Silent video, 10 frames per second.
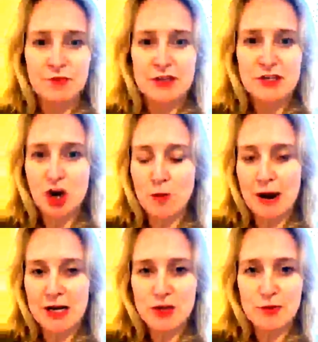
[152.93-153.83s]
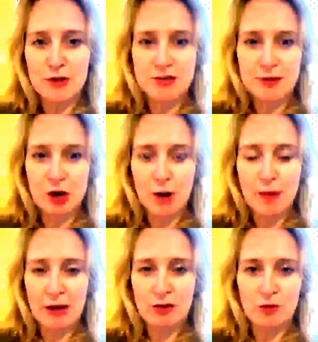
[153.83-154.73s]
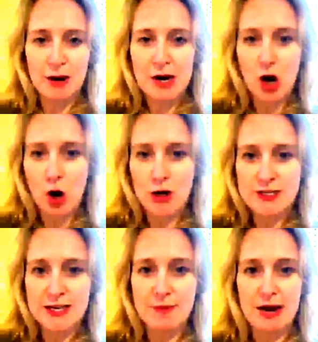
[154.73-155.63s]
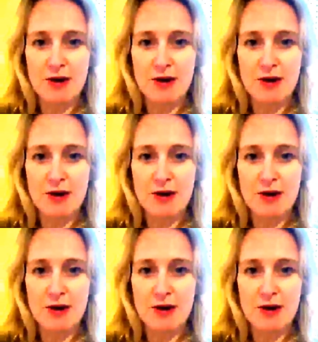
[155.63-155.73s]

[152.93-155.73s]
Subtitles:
so much because I've been going back through my notes and